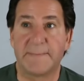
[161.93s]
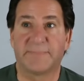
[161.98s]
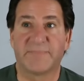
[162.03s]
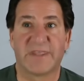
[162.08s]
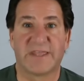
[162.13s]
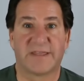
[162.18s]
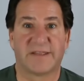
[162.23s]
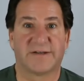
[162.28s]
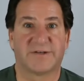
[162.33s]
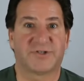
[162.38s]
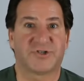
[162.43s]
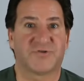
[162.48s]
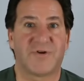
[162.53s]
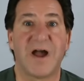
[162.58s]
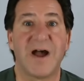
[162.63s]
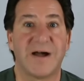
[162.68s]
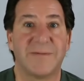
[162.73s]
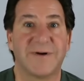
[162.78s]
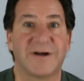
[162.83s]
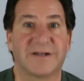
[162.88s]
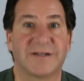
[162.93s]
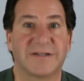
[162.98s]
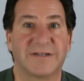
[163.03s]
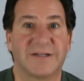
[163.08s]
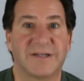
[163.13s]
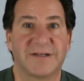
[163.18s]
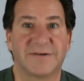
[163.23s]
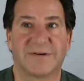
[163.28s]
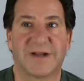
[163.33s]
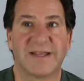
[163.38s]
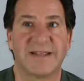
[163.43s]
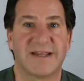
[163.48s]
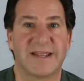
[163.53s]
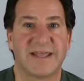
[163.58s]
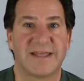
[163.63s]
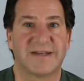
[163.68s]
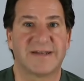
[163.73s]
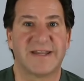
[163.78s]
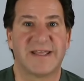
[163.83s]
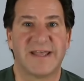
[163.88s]
in trauma, right?
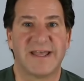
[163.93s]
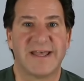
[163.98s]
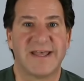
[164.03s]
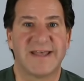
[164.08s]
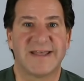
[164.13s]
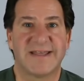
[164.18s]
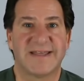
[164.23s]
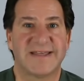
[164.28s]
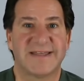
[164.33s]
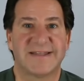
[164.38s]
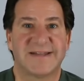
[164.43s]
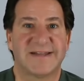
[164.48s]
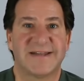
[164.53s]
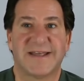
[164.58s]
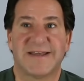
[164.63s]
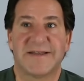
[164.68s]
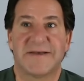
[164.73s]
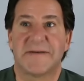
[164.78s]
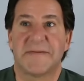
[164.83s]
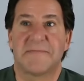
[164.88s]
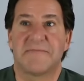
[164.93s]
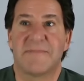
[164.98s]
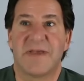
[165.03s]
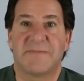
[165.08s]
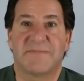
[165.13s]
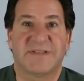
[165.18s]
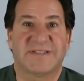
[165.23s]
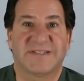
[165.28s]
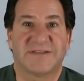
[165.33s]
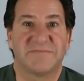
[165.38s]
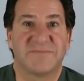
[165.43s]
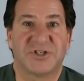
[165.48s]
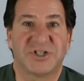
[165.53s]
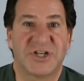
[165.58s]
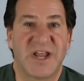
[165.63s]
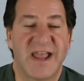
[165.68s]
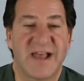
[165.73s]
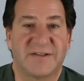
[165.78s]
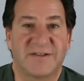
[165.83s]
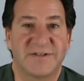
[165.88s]
In in maybe some
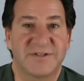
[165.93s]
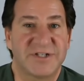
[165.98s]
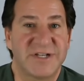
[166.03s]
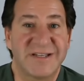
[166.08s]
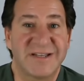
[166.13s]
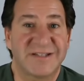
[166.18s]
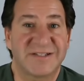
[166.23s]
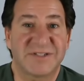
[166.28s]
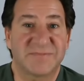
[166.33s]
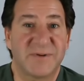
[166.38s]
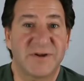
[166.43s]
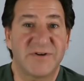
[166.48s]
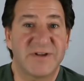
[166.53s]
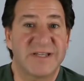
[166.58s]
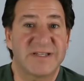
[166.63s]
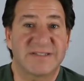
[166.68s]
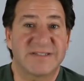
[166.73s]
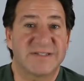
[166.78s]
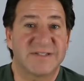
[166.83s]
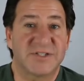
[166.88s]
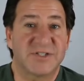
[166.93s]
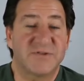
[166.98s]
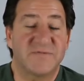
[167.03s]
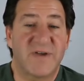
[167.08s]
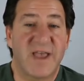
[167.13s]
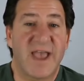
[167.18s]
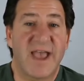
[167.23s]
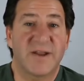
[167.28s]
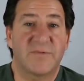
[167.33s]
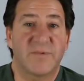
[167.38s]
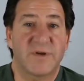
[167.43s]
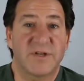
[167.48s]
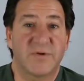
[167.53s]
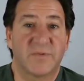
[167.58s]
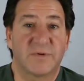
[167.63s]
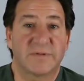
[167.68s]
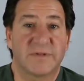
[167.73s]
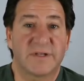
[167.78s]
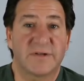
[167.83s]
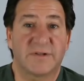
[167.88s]
challenging experiences you've had when you
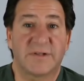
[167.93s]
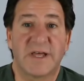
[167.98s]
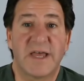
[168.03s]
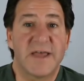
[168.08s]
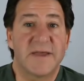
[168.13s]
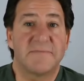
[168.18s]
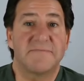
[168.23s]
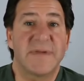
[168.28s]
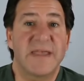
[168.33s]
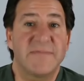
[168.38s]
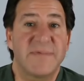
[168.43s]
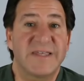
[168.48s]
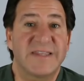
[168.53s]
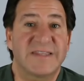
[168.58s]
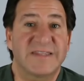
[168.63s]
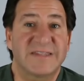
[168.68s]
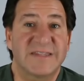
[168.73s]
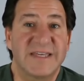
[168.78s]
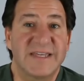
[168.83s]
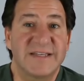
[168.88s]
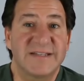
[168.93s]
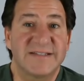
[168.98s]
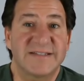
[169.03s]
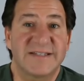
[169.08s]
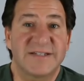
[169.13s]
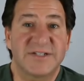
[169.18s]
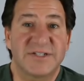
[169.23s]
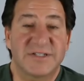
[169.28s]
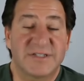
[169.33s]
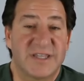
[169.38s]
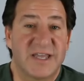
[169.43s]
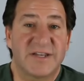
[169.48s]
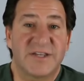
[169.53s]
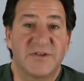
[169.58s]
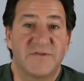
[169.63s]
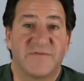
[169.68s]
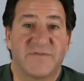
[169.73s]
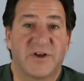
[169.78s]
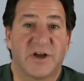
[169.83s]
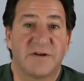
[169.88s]
were little, maybe things that, that
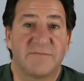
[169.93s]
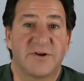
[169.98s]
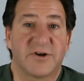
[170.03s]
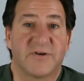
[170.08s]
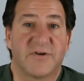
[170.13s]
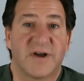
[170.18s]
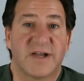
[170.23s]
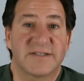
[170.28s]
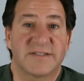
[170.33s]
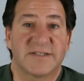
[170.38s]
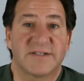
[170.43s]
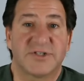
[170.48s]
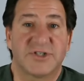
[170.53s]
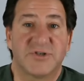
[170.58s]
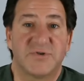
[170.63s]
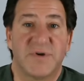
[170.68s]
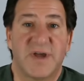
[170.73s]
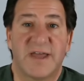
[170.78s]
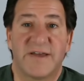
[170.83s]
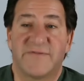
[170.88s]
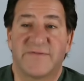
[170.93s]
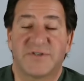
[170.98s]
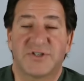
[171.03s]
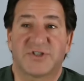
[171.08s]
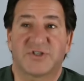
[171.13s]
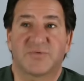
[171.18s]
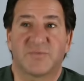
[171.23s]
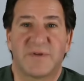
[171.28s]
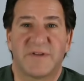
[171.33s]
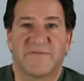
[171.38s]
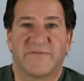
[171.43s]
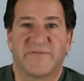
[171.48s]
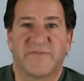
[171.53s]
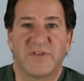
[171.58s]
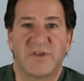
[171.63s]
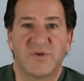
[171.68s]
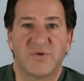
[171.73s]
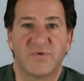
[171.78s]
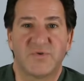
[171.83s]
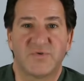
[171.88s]
you've come across that you have just
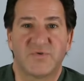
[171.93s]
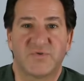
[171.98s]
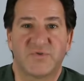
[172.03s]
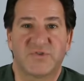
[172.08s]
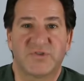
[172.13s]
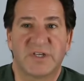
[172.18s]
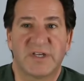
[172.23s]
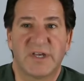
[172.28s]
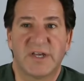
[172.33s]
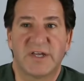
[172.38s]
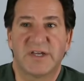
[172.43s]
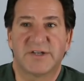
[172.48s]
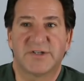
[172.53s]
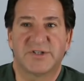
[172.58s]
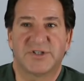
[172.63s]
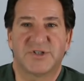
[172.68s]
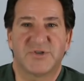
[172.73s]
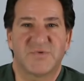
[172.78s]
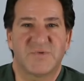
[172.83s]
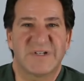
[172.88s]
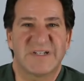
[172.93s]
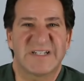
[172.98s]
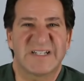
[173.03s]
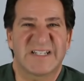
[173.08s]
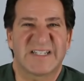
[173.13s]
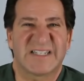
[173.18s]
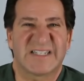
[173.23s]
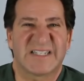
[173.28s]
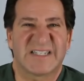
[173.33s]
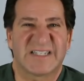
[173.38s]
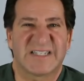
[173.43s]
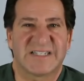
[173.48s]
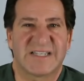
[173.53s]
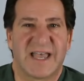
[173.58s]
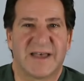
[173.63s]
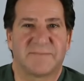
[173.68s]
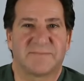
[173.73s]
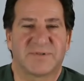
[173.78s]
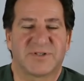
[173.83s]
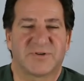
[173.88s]
refused to
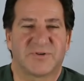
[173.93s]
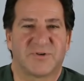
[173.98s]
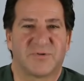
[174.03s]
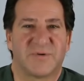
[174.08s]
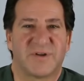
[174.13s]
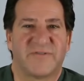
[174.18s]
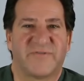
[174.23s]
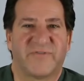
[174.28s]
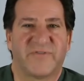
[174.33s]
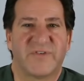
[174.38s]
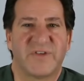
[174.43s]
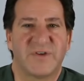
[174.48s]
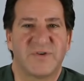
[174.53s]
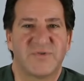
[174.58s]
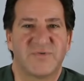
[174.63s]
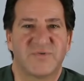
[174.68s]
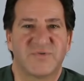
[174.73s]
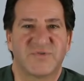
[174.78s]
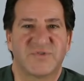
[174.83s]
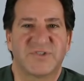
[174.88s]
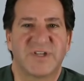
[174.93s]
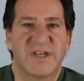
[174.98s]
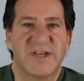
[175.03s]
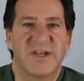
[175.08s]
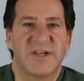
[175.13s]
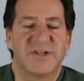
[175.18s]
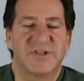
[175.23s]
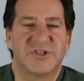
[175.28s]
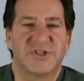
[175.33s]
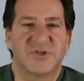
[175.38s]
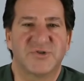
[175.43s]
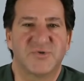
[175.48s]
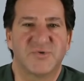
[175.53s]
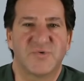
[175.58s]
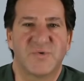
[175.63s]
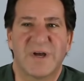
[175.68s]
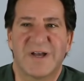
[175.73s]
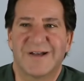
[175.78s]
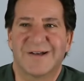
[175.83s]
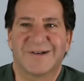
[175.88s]
accept or refused
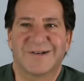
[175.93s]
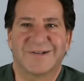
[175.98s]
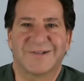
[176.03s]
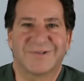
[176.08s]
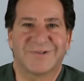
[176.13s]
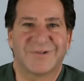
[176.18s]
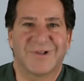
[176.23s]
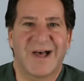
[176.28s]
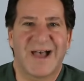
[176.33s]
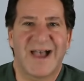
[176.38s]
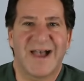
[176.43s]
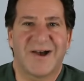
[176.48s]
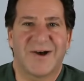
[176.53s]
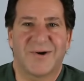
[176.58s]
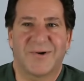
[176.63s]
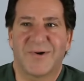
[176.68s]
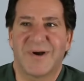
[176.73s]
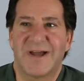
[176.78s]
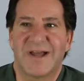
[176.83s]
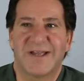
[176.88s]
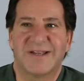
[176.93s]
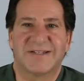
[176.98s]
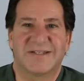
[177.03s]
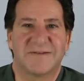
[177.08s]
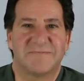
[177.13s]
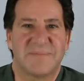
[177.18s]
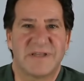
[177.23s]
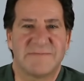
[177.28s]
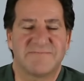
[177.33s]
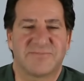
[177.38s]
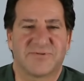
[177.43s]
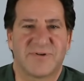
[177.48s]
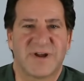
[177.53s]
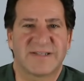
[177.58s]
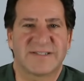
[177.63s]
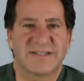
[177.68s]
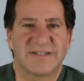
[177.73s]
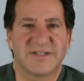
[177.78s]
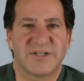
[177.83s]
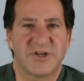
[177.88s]
to allow to be
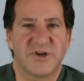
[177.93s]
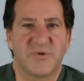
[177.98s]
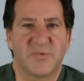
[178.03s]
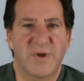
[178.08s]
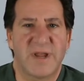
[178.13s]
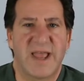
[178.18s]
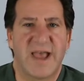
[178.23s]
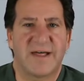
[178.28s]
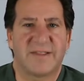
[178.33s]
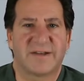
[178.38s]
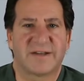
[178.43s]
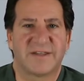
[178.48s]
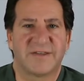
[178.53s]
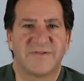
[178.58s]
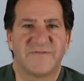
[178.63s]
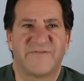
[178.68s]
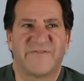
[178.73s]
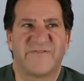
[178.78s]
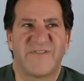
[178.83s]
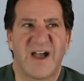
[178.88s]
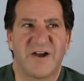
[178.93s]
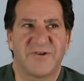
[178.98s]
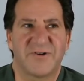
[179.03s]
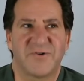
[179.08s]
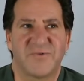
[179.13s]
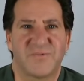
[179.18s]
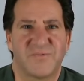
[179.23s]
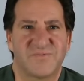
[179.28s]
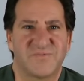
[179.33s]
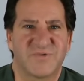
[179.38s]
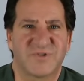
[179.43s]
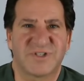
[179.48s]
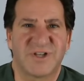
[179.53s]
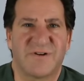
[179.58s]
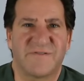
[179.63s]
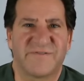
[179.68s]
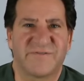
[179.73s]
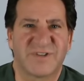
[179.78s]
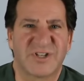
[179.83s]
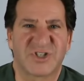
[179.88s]
present in your reality. You found
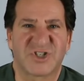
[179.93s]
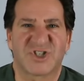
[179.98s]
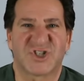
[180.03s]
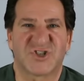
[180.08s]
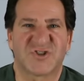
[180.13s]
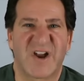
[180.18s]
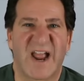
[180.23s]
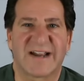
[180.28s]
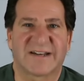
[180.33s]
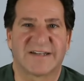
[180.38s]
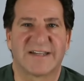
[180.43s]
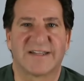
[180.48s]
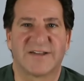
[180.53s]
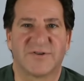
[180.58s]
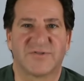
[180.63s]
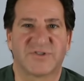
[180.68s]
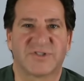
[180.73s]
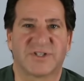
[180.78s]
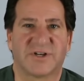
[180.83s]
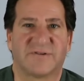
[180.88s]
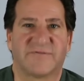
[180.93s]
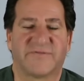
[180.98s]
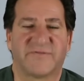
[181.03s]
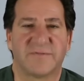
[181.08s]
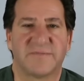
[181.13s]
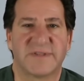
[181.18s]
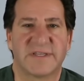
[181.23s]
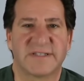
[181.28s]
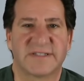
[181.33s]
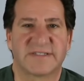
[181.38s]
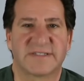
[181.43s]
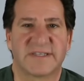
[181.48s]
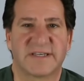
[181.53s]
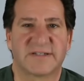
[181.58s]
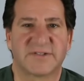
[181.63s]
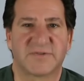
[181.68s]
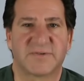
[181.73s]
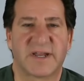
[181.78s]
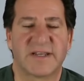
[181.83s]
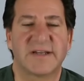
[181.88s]
yourself distracting yourself from these
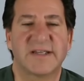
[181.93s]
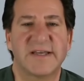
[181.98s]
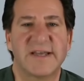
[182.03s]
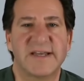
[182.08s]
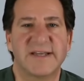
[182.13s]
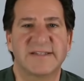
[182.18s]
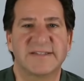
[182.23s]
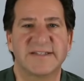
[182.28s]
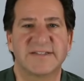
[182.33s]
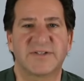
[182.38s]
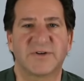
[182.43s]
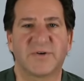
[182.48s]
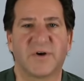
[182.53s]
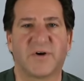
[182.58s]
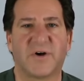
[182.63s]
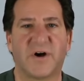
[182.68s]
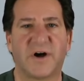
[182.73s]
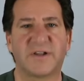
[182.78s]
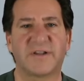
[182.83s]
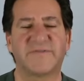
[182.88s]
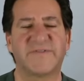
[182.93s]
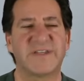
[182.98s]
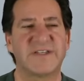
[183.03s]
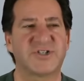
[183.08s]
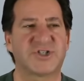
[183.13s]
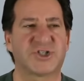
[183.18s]
things, right? These are all of these